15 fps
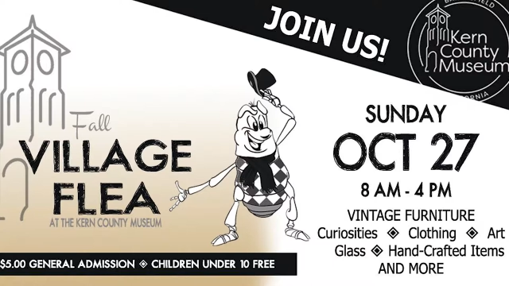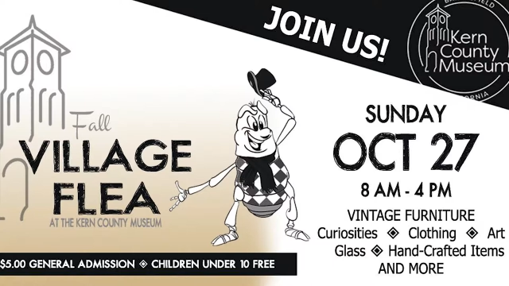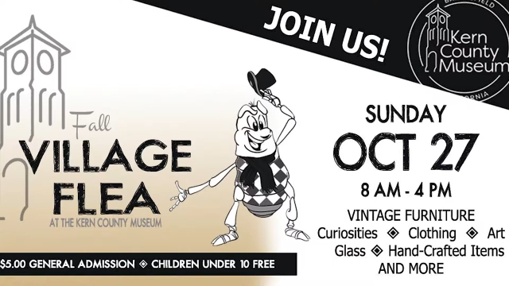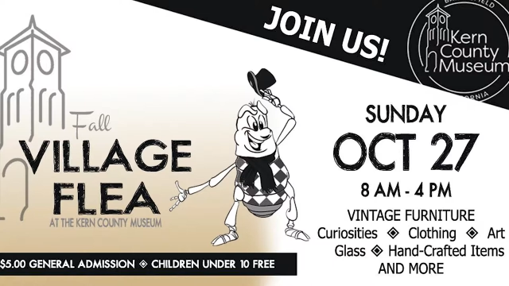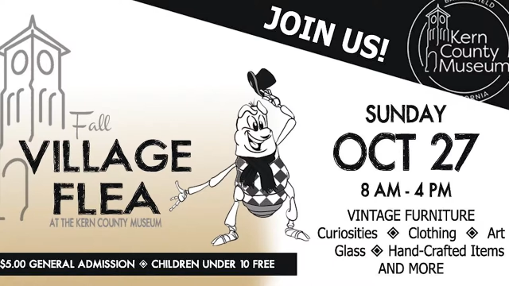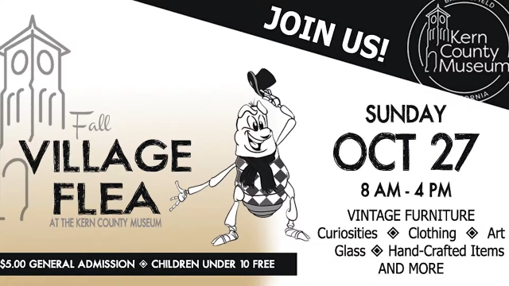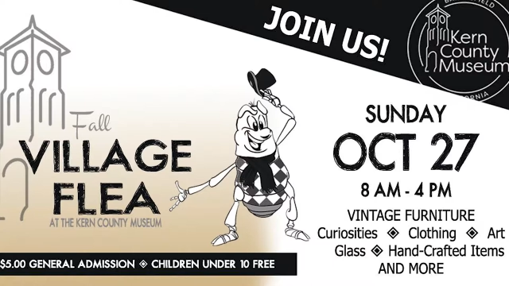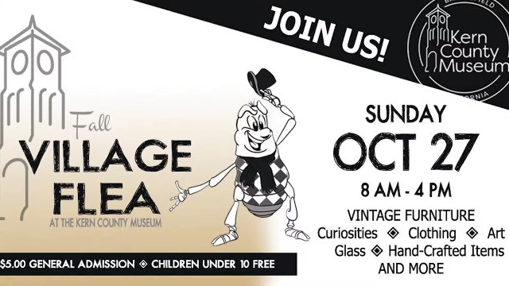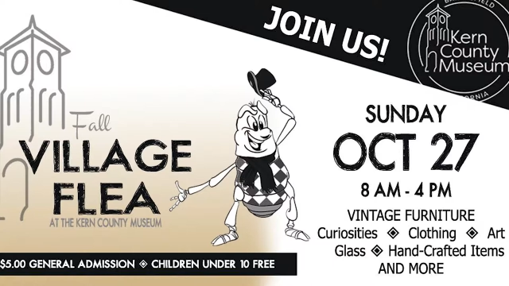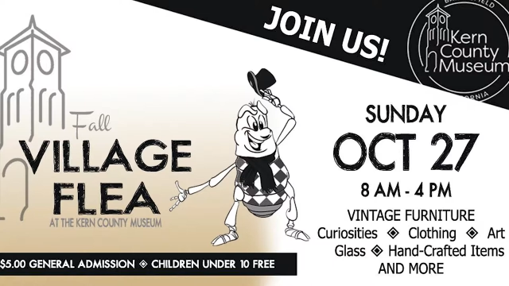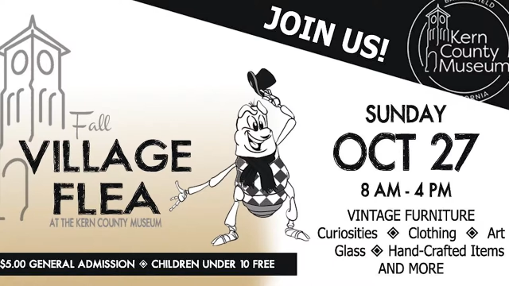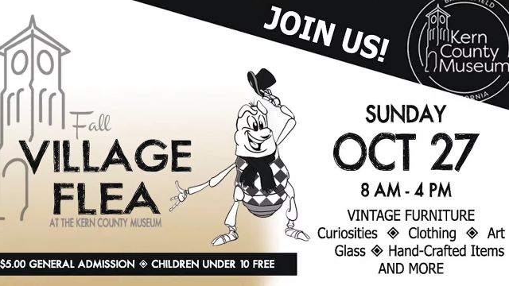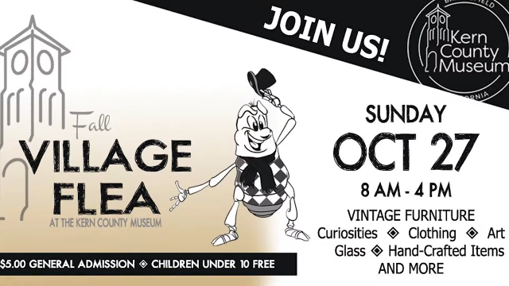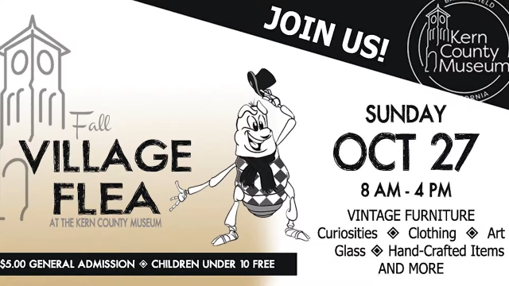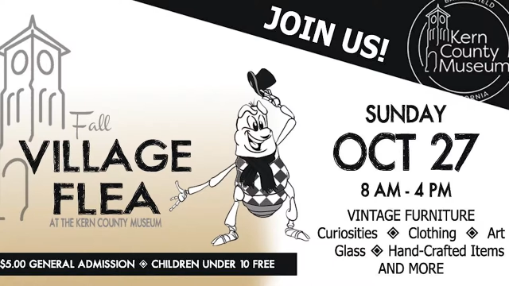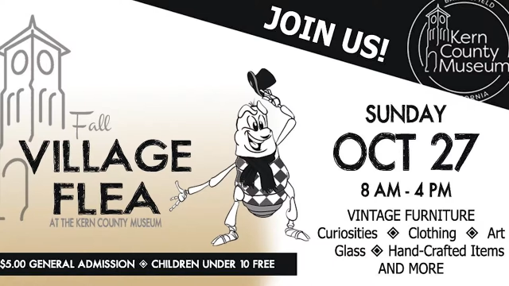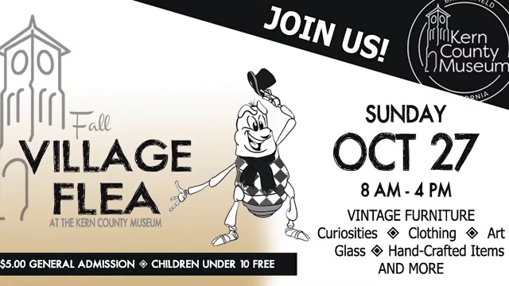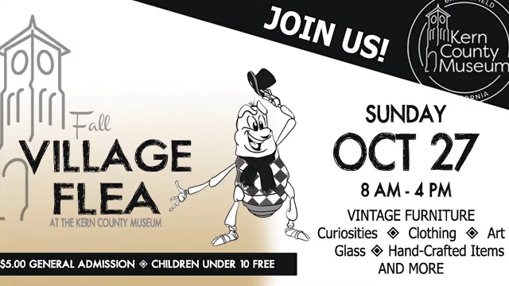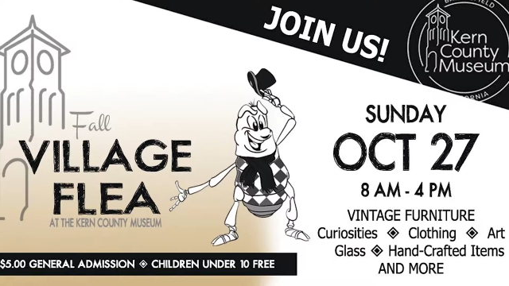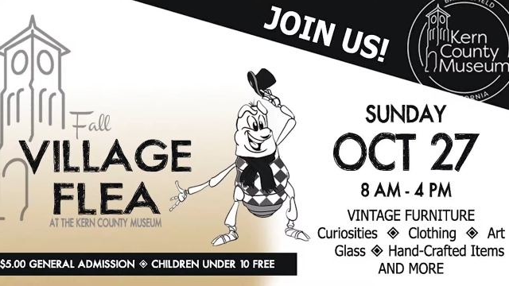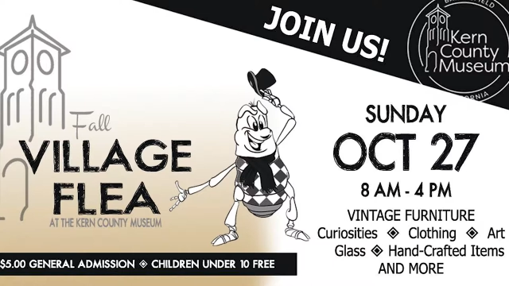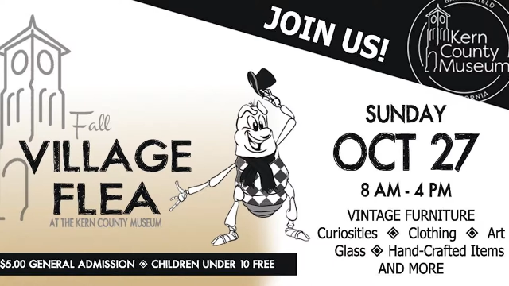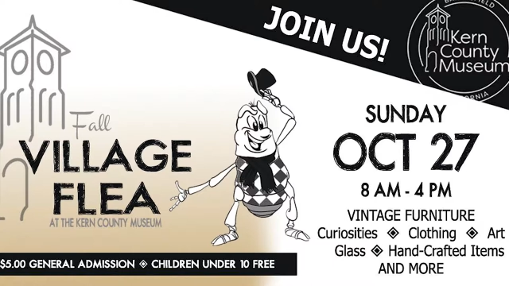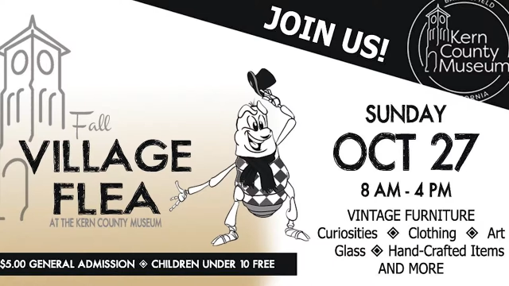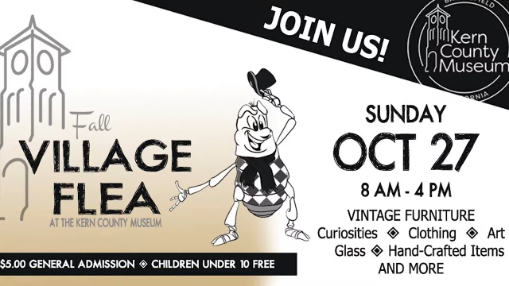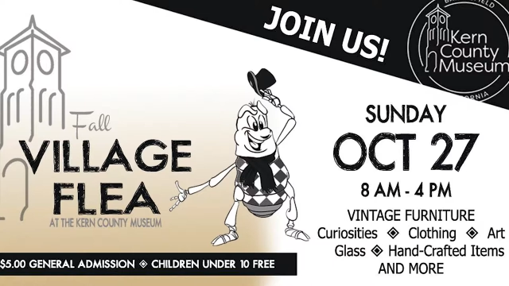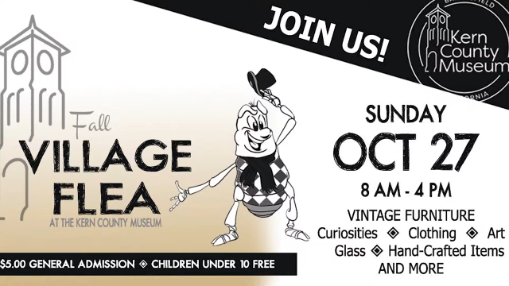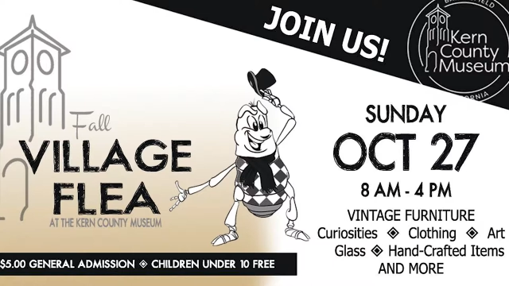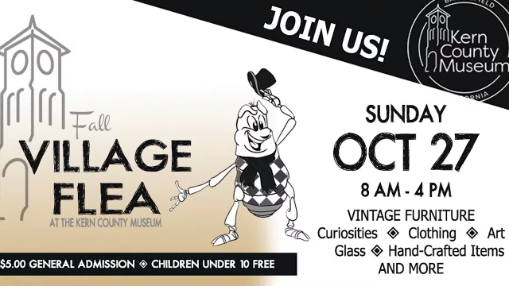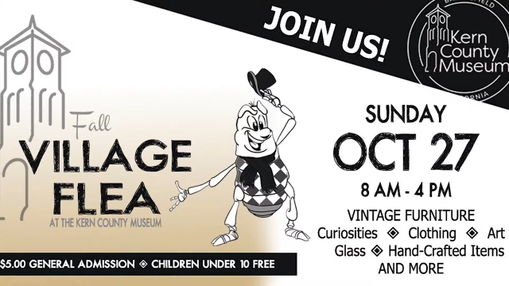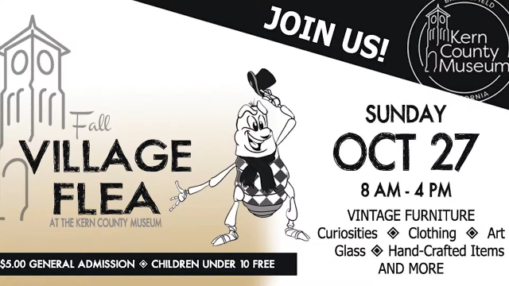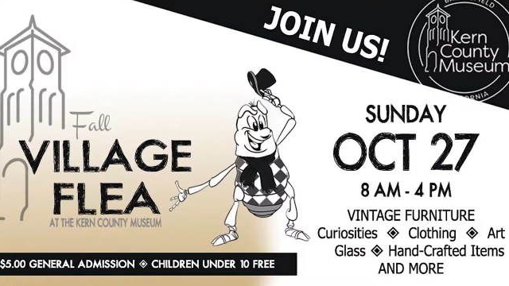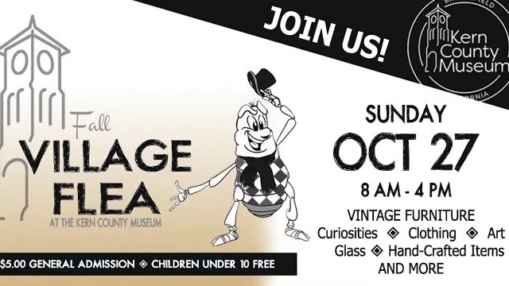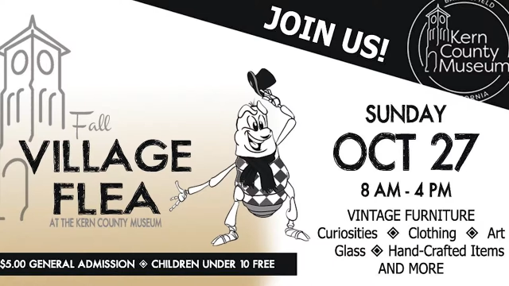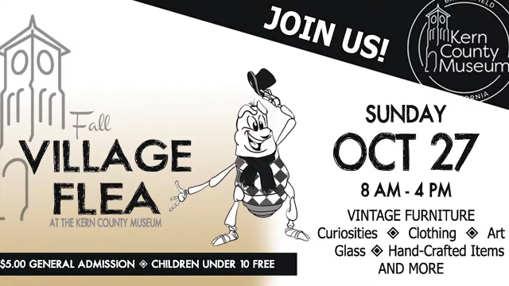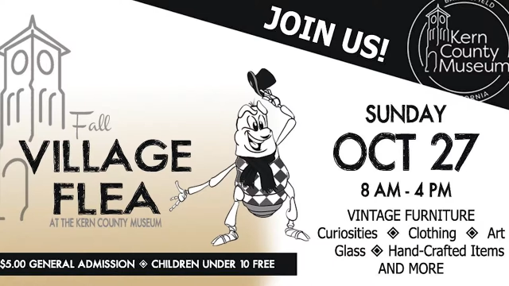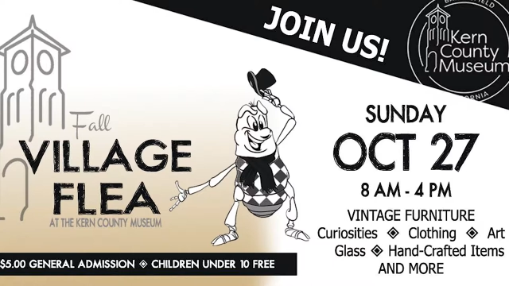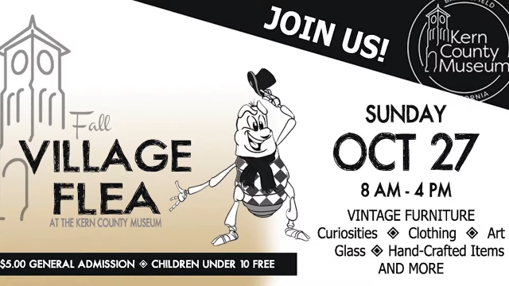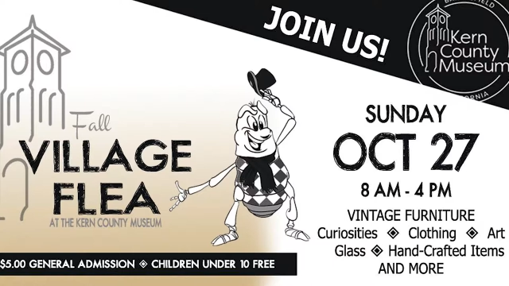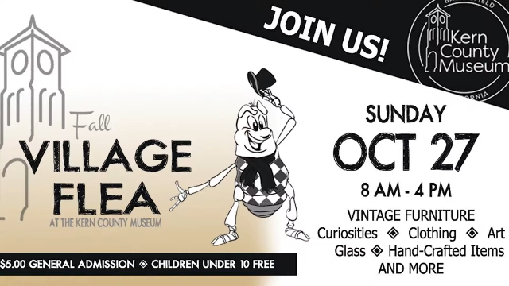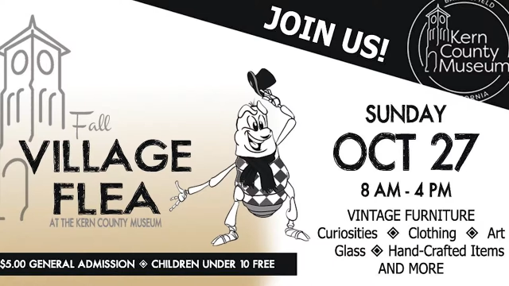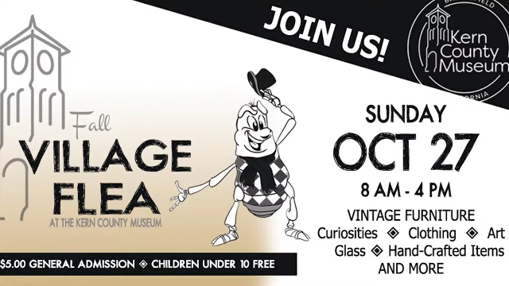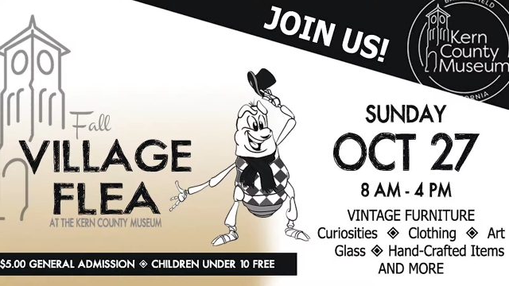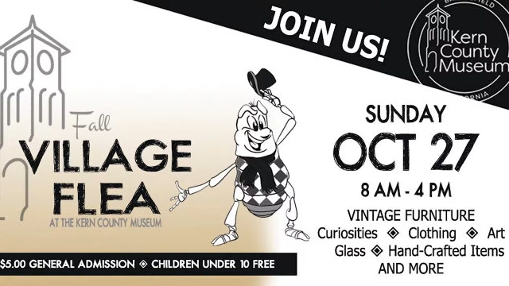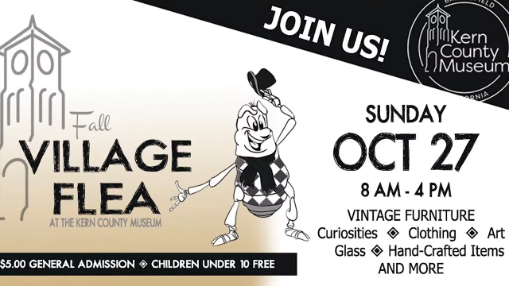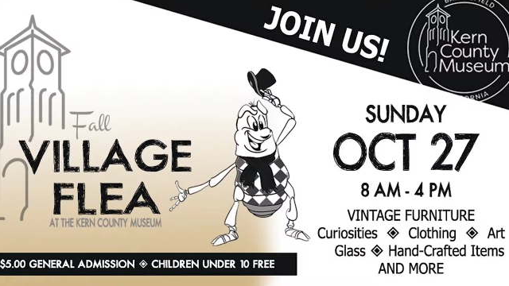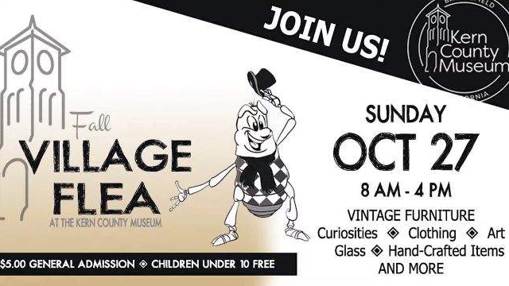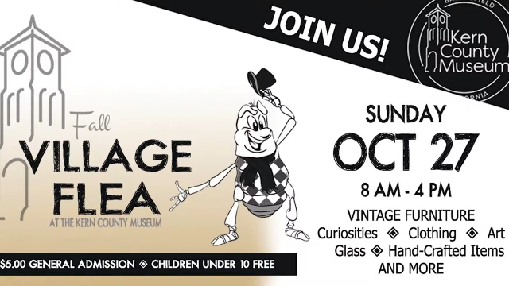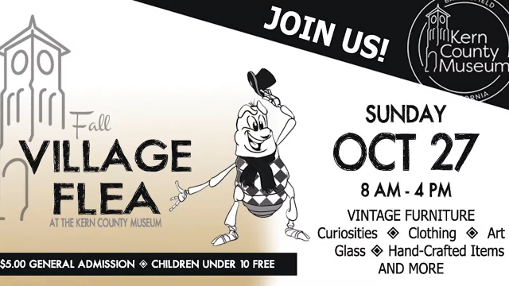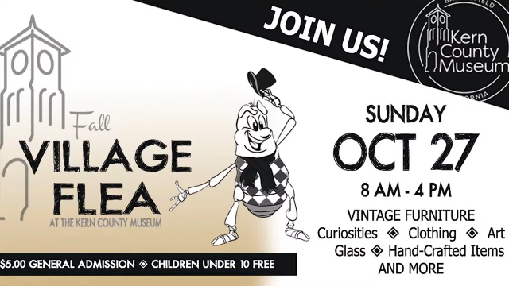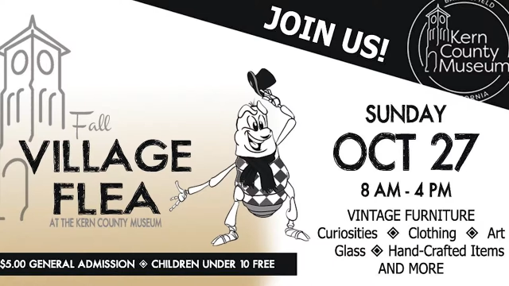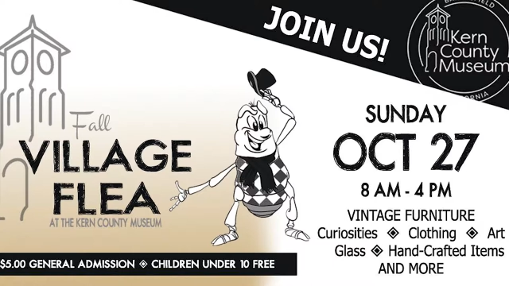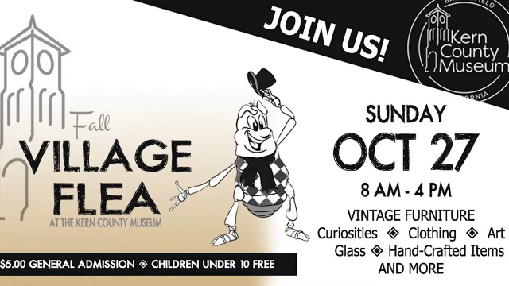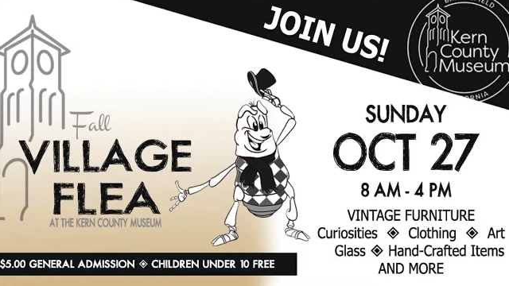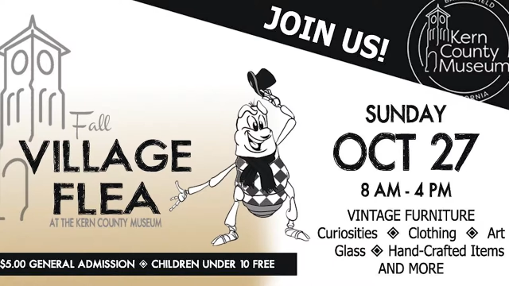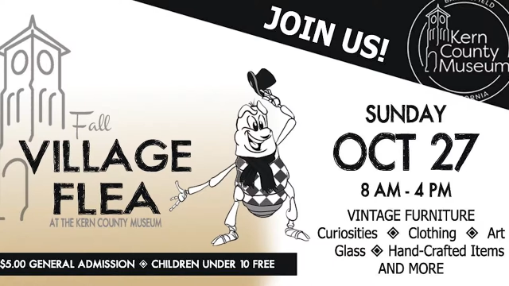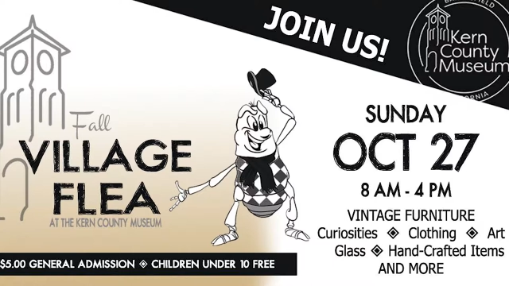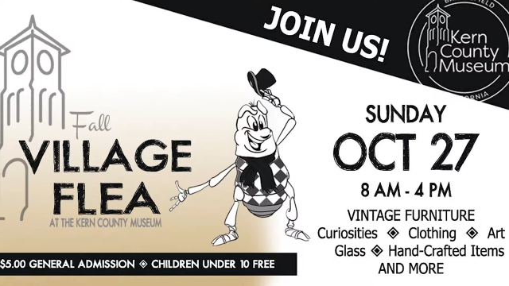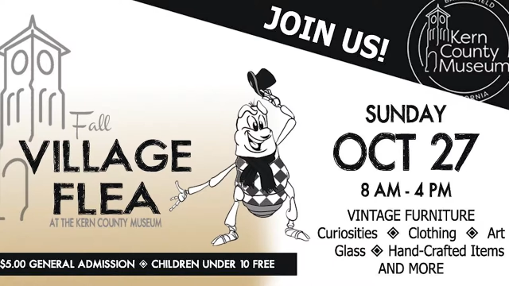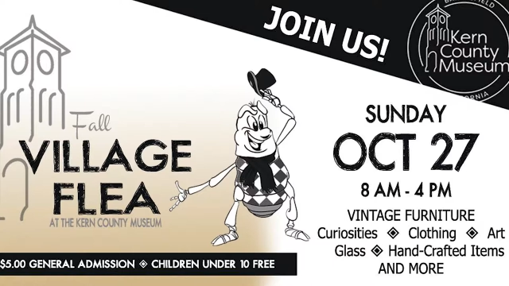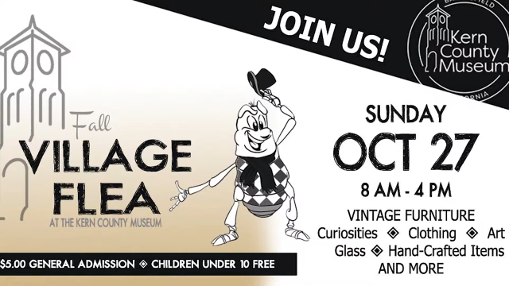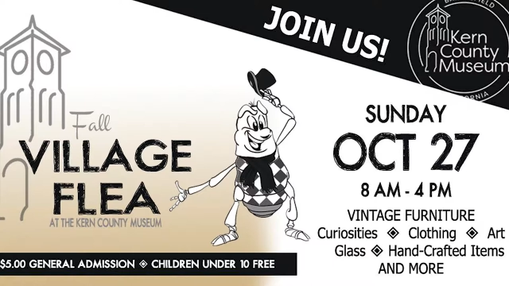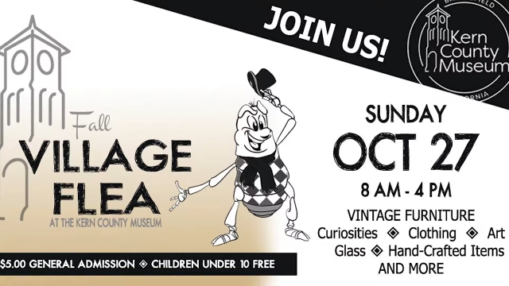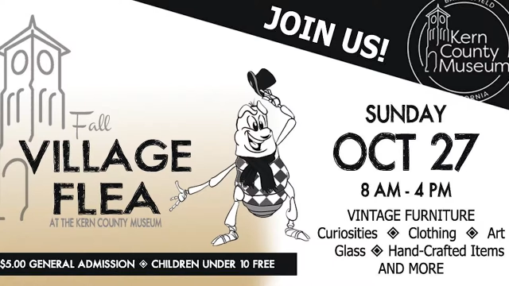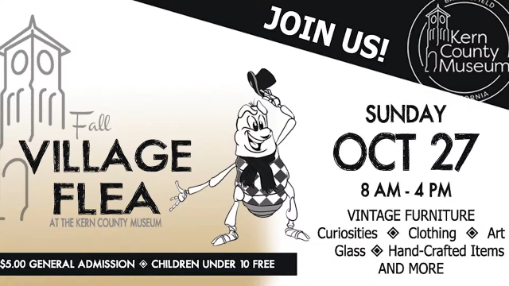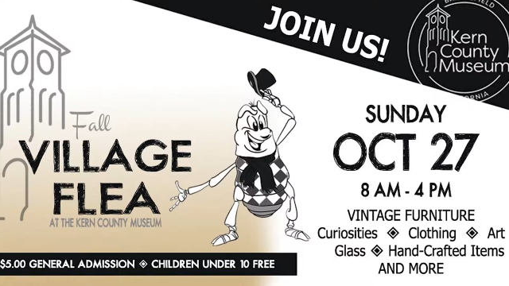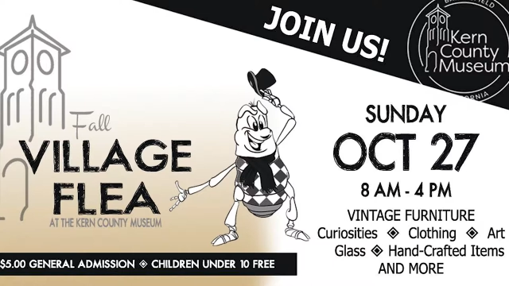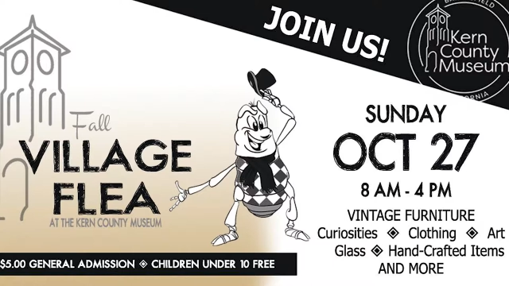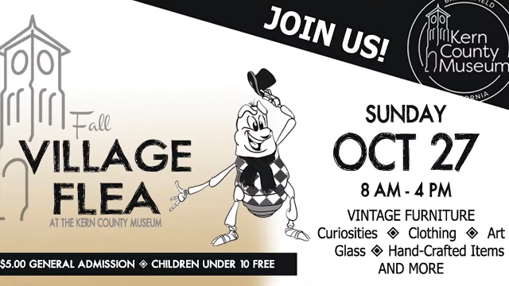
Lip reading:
(no speaker visible)